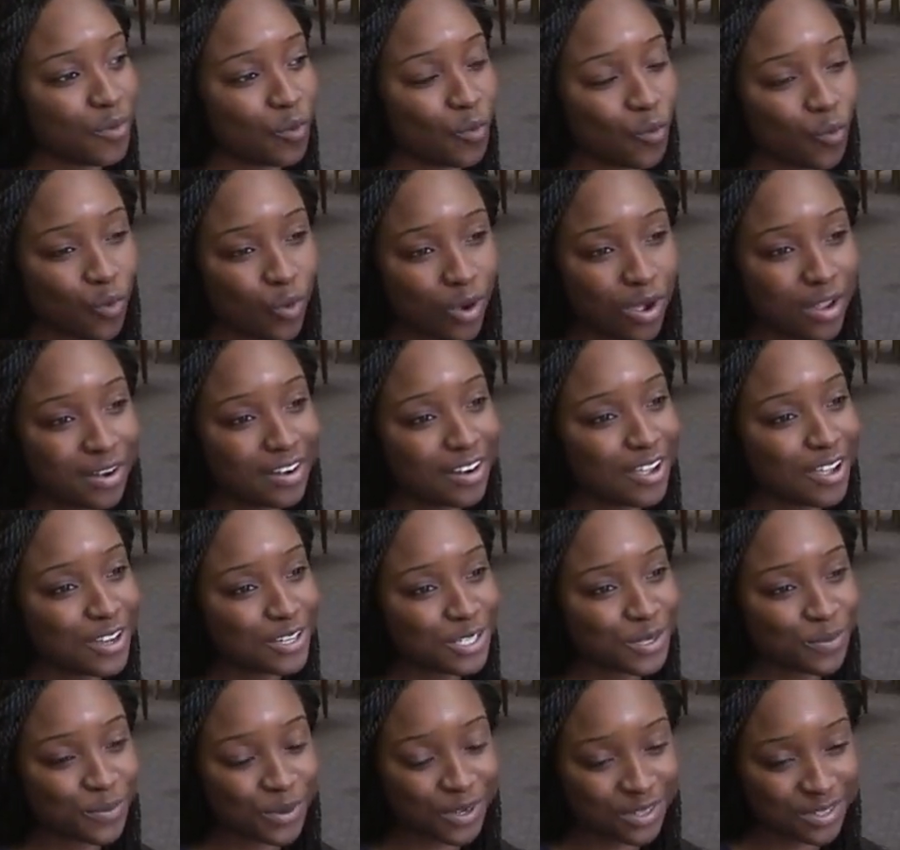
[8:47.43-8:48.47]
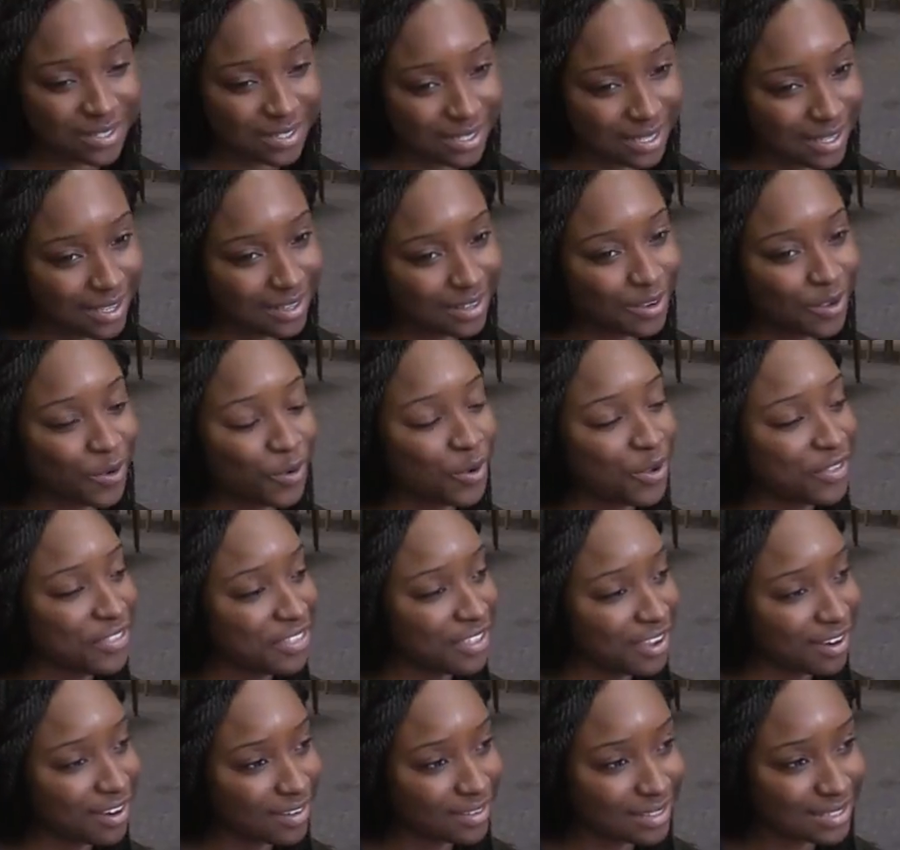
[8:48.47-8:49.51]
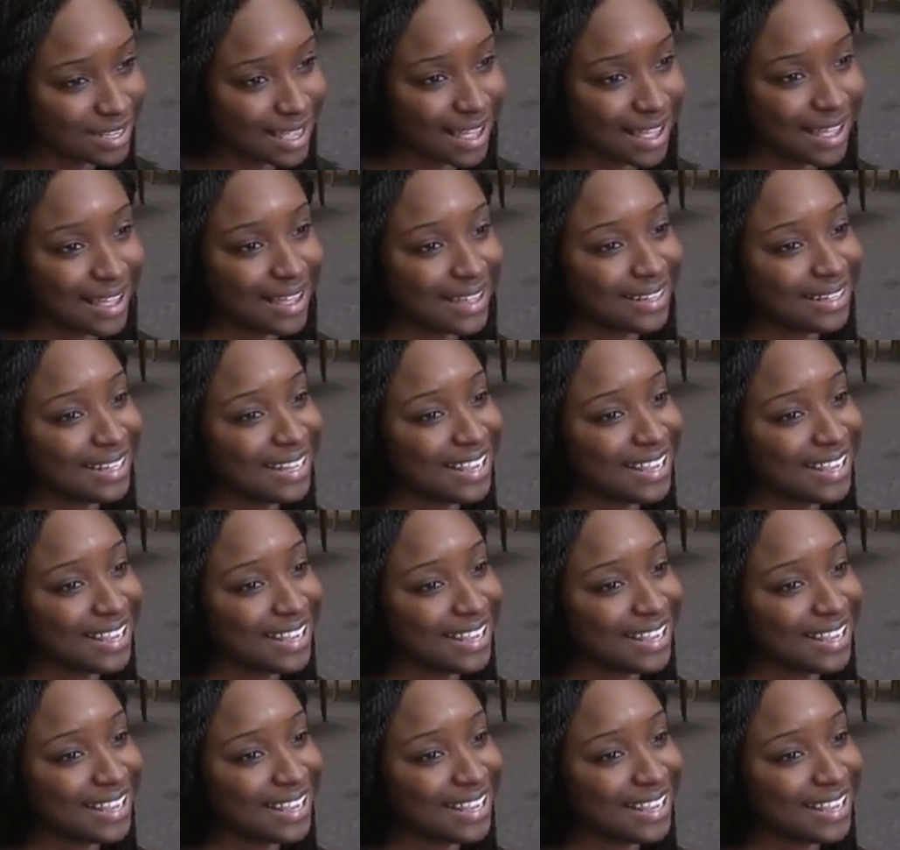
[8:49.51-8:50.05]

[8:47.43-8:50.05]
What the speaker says: 100% on their side,